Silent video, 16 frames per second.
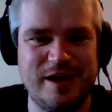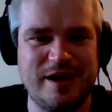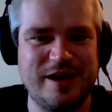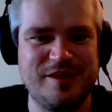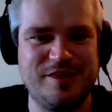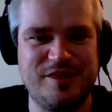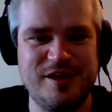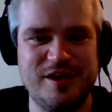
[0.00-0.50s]
and
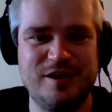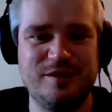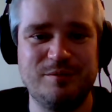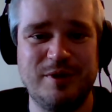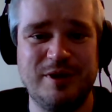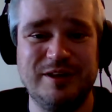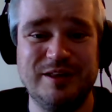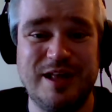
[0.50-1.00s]
I think
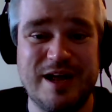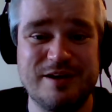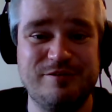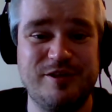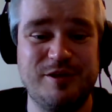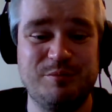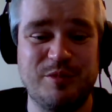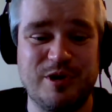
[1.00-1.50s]
a lot
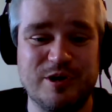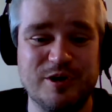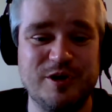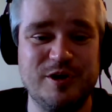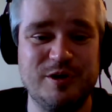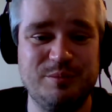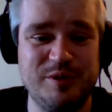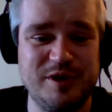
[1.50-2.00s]
of them are
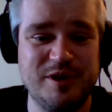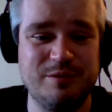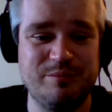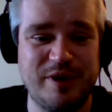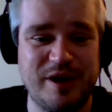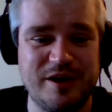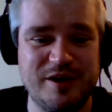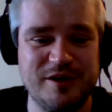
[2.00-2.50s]
going to be
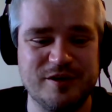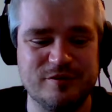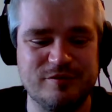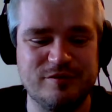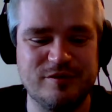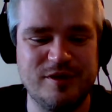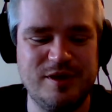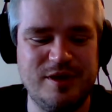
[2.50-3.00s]

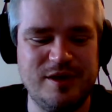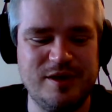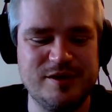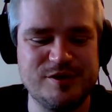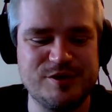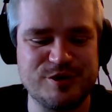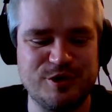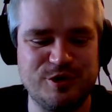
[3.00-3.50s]
competitive.
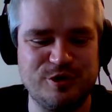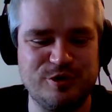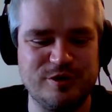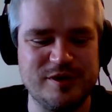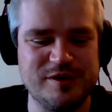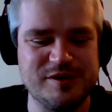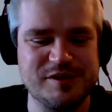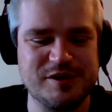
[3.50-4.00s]

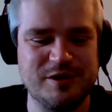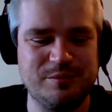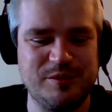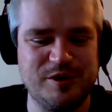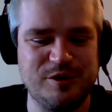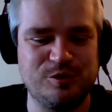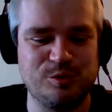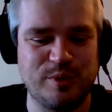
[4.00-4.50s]
So it's going to
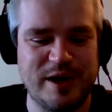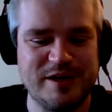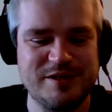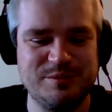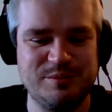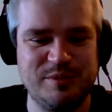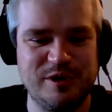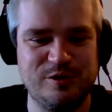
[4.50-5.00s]
be great
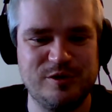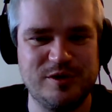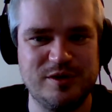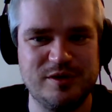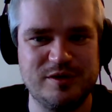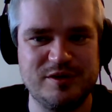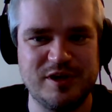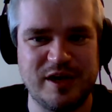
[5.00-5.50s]
to be
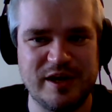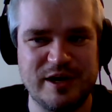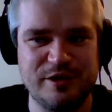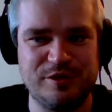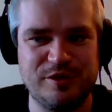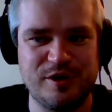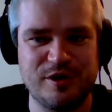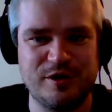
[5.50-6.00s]
able to get
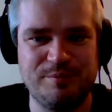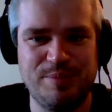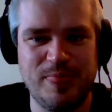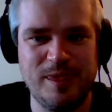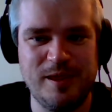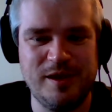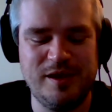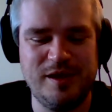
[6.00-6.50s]
out there.
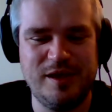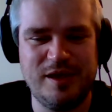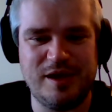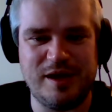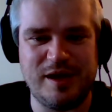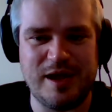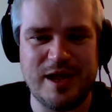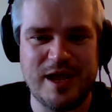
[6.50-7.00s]

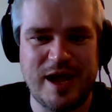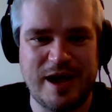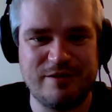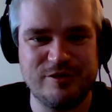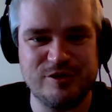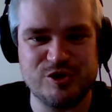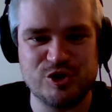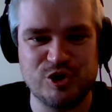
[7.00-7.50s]
I
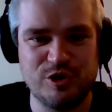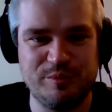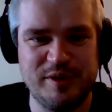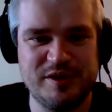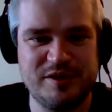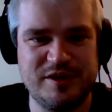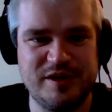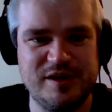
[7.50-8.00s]
have a
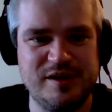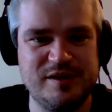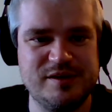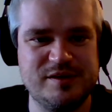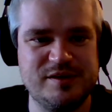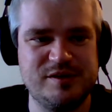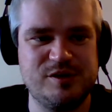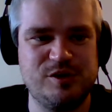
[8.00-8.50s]
tournament that
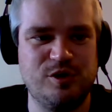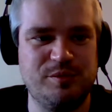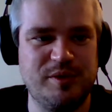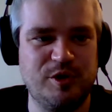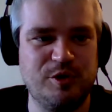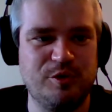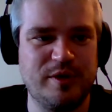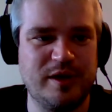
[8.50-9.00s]
is going to
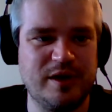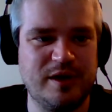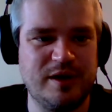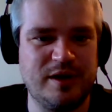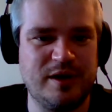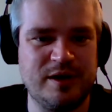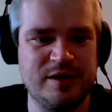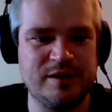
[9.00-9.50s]
be going
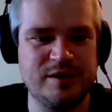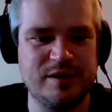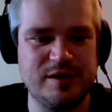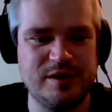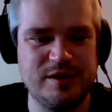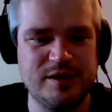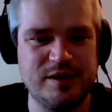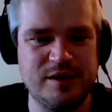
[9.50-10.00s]
on
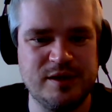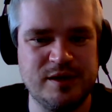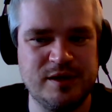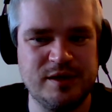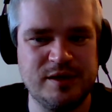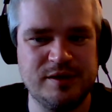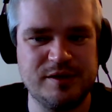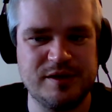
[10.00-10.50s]

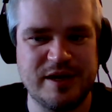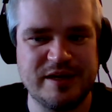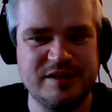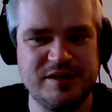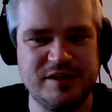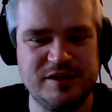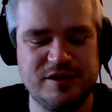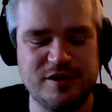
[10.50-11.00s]
in the
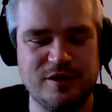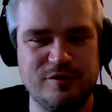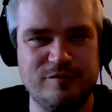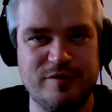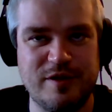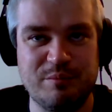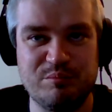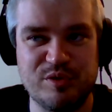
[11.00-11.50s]
19th of
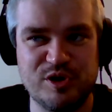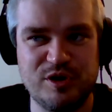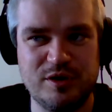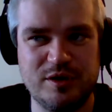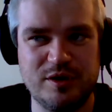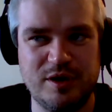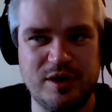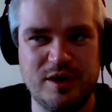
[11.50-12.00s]
November,